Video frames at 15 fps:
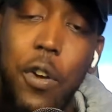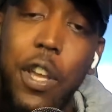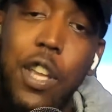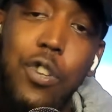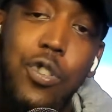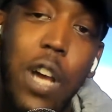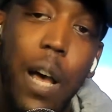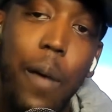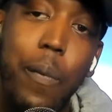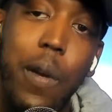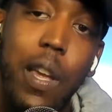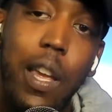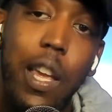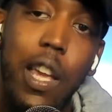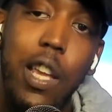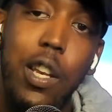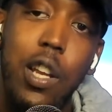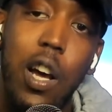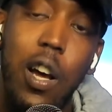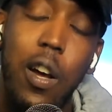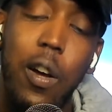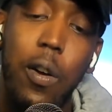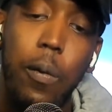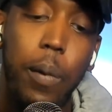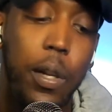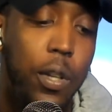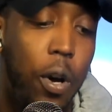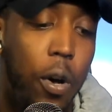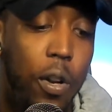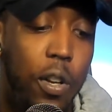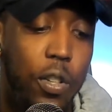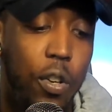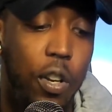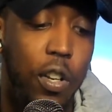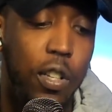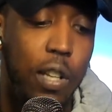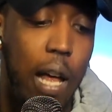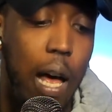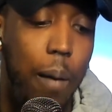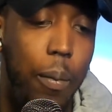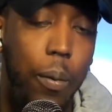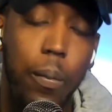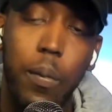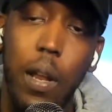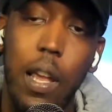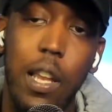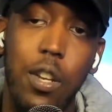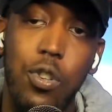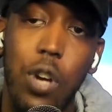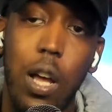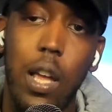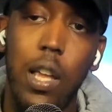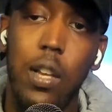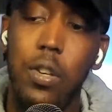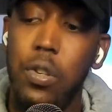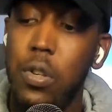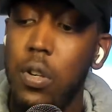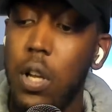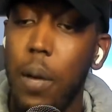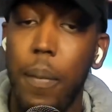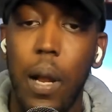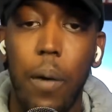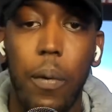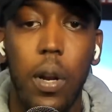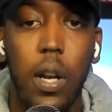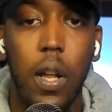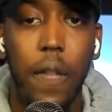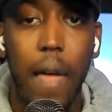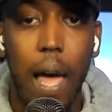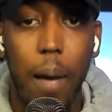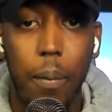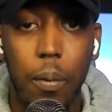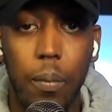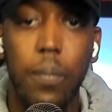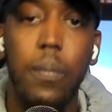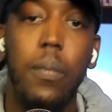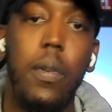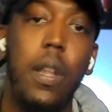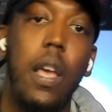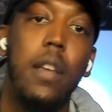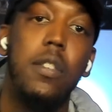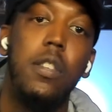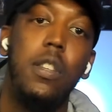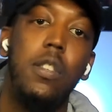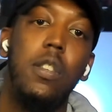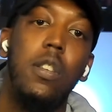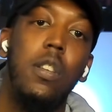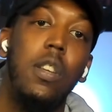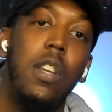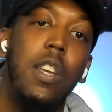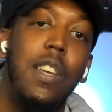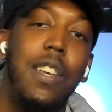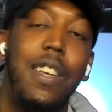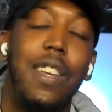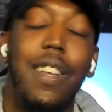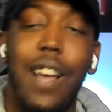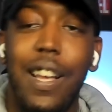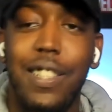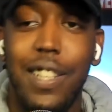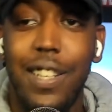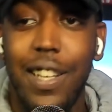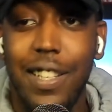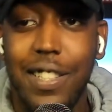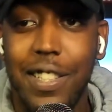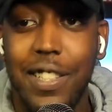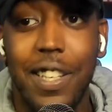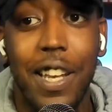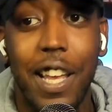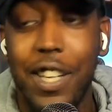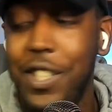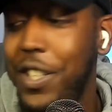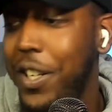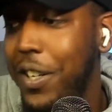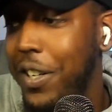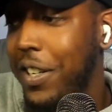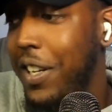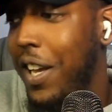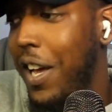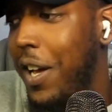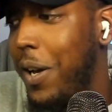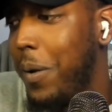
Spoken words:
I know he's dropping. He told us on this album that he coming out with another album next season. Say next season, next year.